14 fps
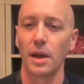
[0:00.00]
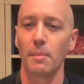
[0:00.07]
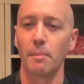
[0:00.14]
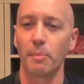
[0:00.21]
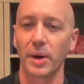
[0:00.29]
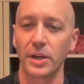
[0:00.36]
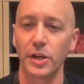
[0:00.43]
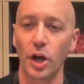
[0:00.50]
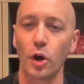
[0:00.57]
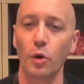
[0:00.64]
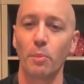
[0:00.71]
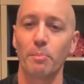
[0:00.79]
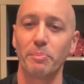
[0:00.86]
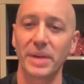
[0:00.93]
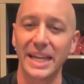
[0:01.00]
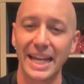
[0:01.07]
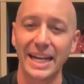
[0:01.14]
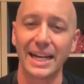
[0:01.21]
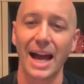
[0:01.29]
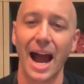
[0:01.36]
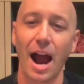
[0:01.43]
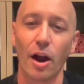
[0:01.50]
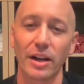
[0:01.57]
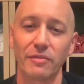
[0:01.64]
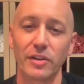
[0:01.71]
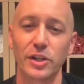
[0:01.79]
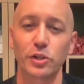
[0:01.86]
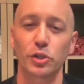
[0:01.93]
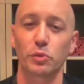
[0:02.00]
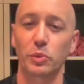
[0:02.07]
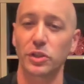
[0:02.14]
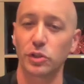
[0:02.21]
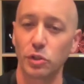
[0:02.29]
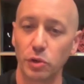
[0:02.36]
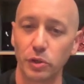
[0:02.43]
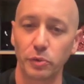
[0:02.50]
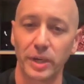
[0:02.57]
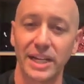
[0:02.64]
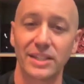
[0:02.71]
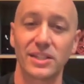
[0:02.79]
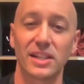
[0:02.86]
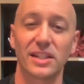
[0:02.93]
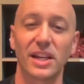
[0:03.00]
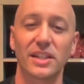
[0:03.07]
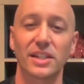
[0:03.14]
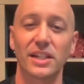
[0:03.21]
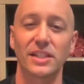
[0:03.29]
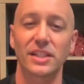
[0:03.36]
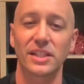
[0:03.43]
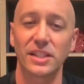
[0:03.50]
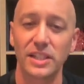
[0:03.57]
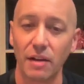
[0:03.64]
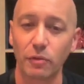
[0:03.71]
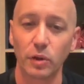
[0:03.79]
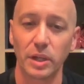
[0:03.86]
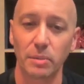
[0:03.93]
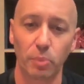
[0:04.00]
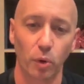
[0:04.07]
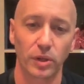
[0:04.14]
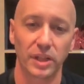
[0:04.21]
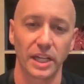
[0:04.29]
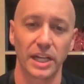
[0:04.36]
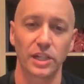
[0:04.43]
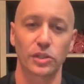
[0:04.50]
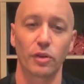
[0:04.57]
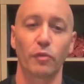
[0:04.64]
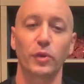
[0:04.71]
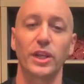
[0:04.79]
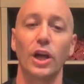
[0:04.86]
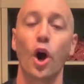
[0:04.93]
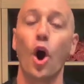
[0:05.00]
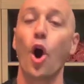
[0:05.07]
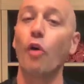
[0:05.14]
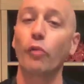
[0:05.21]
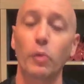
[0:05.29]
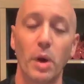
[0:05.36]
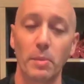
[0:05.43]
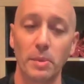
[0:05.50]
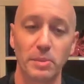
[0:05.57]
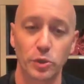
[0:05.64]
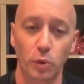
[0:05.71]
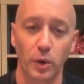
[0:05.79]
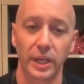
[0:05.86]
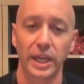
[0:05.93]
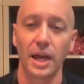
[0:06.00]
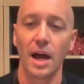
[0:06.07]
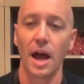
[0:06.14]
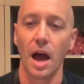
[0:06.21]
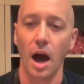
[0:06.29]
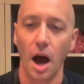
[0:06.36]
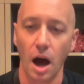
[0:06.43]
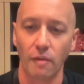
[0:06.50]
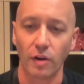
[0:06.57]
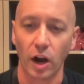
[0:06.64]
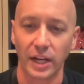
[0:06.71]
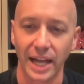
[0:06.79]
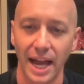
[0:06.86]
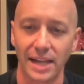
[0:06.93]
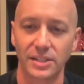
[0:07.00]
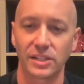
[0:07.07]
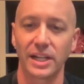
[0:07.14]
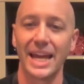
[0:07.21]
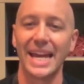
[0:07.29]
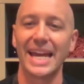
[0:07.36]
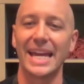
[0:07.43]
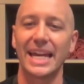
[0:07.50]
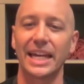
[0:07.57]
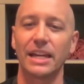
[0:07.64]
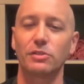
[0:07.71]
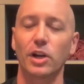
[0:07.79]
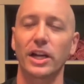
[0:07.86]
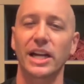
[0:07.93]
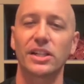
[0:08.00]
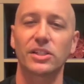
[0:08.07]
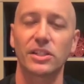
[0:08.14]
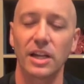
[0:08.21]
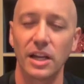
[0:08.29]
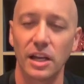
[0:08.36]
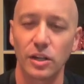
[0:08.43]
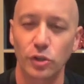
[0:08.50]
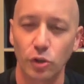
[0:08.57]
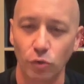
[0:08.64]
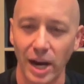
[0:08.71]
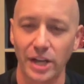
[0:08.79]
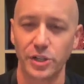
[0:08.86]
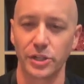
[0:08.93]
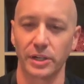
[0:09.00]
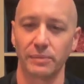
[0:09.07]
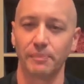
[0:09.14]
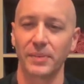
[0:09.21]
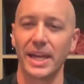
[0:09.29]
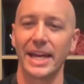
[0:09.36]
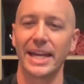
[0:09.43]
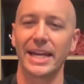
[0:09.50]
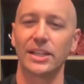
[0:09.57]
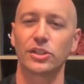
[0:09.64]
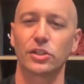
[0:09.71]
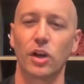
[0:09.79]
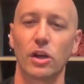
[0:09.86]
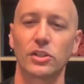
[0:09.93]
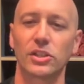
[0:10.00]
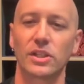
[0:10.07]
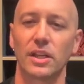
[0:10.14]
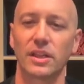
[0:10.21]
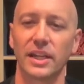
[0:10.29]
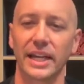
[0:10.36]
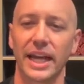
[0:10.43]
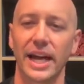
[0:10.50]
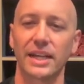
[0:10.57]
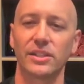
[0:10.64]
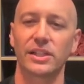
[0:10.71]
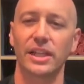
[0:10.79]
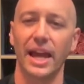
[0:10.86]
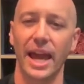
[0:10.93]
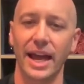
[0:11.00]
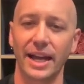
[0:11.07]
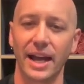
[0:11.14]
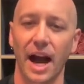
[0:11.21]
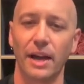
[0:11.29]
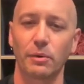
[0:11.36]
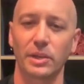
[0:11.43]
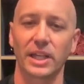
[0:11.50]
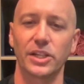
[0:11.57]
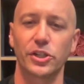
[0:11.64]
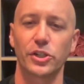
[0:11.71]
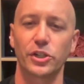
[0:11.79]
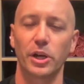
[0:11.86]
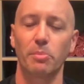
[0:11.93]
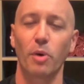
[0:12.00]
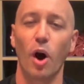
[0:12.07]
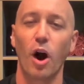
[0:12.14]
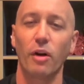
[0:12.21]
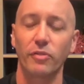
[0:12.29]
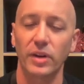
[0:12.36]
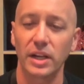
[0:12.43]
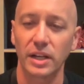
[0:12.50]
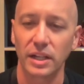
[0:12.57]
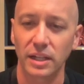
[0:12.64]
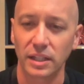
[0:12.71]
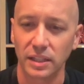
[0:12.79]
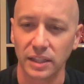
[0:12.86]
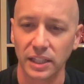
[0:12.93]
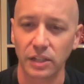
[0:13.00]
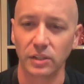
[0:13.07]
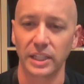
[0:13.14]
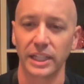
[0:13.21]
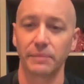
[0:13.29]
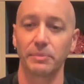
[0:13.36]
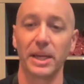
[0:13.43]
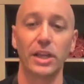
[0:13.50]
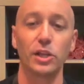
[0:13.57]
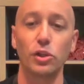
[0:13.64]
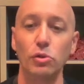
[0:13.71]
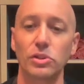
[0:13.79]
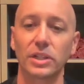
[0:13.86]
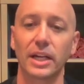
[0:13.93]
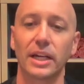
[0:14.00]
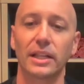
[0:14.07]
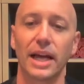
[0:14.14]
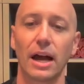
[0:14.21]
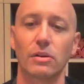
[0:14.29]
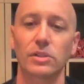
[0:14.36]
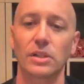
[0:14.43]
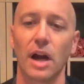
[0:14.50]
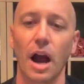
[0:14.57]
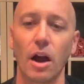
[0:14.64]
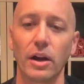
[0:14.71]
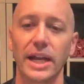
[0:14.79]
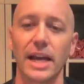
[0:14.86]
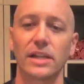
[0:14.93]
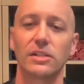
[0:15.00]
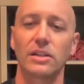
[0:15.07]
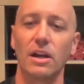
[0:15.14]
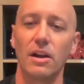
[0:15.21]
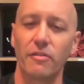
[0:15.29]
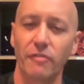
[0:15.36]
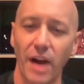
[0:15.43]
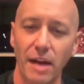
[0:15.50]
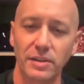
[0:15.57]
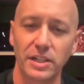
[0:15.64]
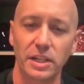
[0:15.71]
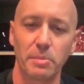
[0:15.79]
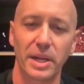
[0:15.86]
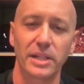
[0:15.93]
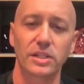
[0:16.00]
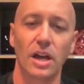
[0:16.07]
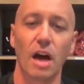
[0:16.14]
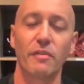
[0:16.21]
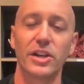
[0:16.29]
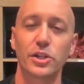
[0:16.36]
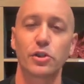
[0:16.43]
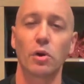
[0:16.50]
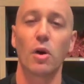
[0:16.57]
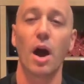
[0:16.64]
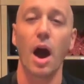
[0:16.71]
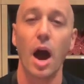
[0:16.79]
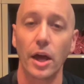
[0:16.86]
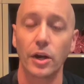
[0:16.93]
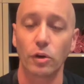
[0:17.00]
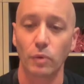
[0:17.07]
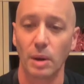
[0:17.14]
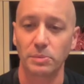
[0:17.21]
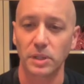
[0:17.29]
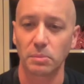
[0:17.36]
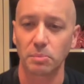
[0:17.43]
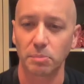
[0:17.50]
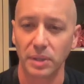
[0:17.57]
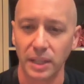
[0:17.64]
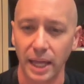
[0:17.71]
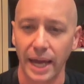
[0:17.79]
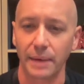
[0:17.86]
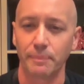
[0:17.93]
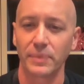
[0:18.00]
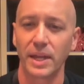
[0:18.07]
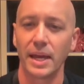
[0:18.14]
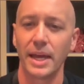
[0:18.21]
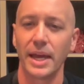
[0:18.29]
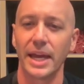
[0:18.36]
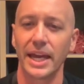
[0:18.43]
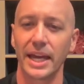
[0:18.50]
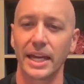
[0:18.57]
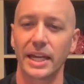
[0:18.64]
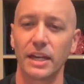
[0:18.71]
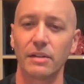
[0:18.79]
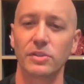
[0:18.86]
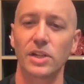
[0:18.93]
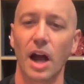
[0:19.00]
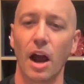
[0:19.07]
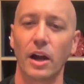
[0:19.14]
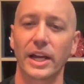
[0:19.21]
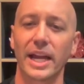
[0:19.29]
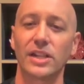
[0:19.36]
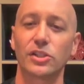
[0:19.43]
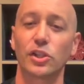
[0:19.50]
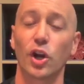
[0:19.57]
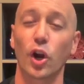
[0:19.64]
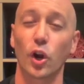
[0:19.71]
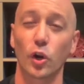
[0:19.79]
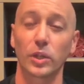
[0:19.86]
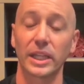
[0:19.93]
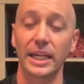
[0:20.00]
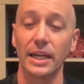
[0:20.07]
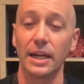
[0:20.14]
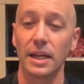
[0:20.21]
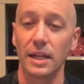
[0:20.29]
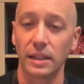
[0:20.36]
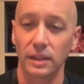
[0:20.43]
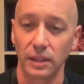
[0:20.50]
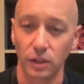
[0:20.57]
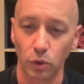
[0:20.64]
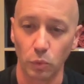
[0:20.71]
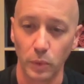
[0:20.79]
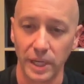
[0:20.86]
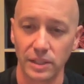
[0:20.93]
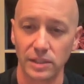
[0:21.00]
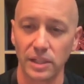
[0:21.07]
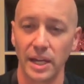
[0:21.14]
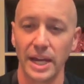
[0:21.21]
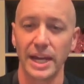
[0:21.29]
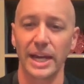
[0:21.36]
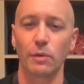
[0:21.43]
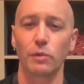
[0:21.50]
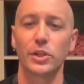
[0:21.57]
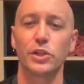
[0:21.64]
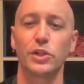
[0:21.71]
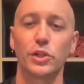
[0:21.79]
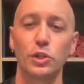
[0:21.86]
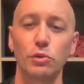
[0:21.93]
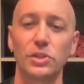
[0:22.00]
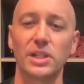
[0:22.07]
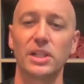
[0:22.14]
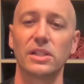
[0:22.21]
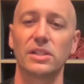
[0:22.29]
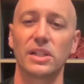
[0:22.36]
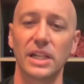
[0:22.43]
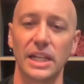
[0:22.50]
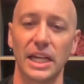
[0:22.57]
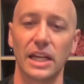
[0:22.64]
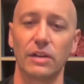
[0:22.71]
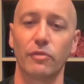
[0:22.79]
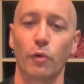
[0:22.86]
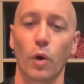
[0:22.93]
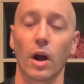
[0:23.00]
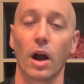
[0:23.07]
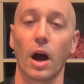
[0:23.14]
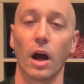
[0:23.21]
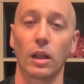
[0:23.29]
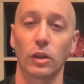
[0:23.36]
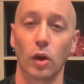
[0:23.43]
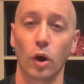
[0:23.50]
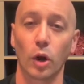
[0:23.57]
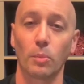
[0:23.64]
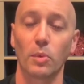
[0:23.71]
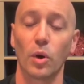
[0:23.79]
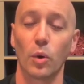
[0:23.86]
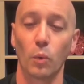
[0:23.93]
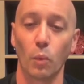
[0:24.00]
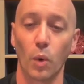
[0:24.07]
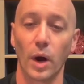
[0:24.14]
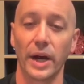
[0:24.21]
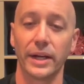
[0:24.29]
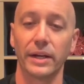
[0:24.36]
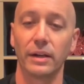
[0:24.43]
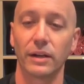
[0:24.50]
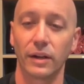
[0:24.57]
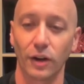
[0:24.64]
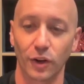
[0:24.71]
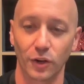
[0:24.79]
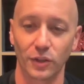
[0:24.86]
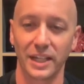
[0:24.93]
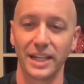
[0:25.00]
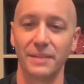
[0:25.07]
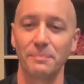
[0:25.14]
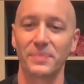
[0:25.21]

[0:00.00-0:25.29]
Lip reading: But no, beginning our adventures with 2 to 3 hints does several important things for the overwhelming majority of our guests. It gives our guests direction. It starts the guest and guide relationship off clearly. It usually allows our guest 5 to 10 minutes of initial uninterrupted play. It gives our guest early little wins. It reduces the need for alarm 1 early.